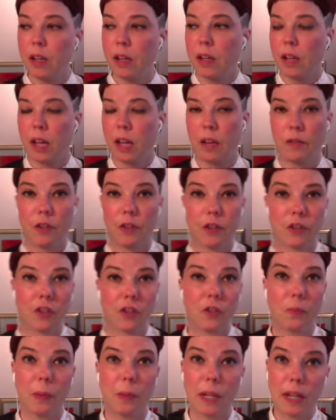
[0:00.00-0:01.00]
If you're
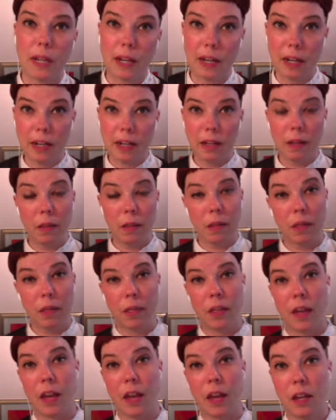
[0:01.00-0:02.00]
just beginning,
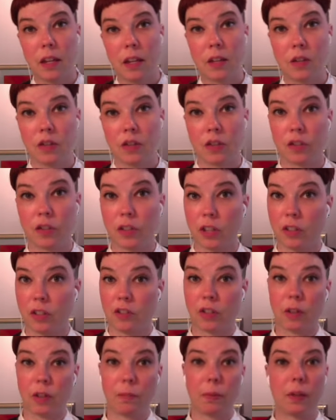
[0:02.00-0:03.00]
then you're just going to
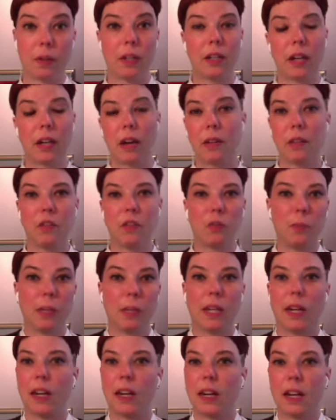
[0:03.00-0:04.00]
start putting down those
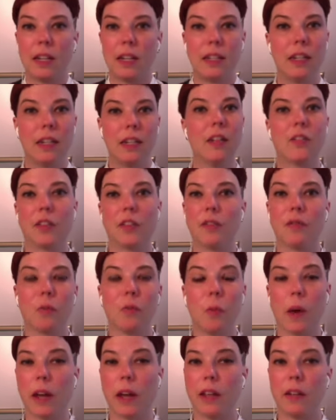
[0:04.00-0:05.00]
beginning ideas of
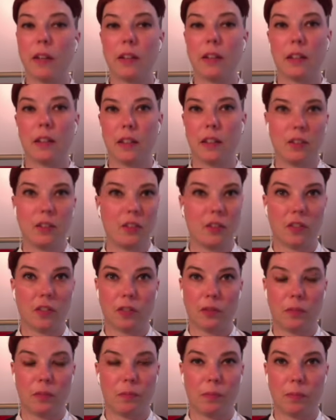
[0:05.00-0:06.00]
what
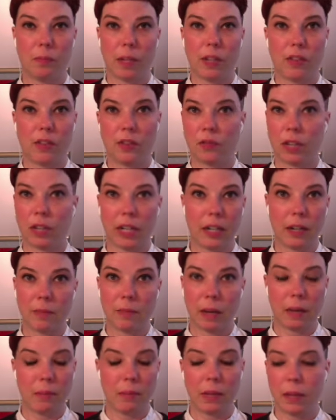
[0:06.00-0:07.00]
this piece of writing
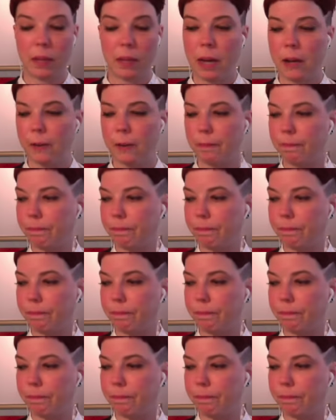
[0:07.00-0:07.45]
might be about.